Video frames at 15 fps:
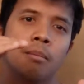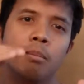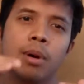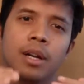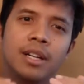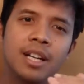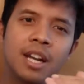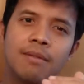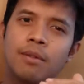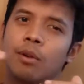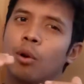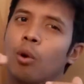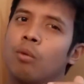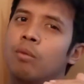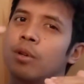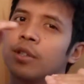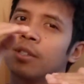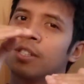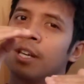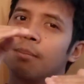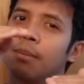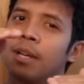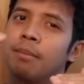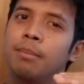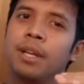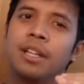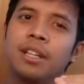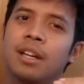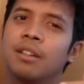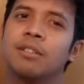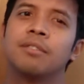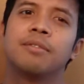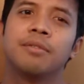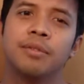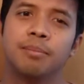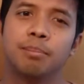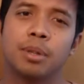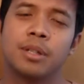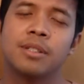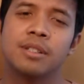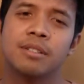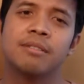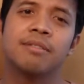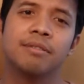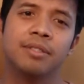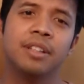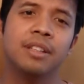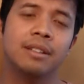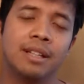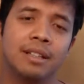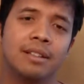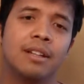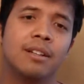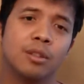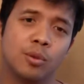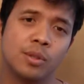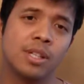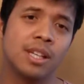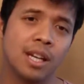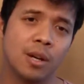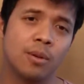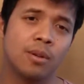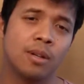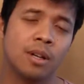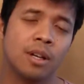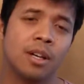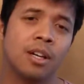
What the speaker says: but never overstep and make the other person feel like they're losing out,